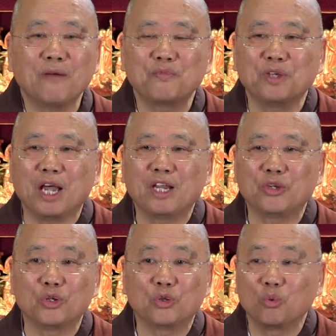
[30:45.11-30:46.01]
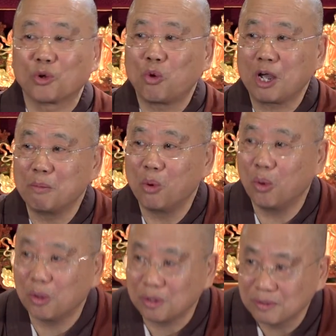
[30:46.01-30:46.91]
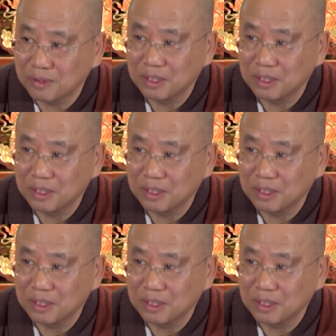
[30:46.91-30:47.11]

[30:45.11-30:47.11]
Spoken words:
up the energy to require more.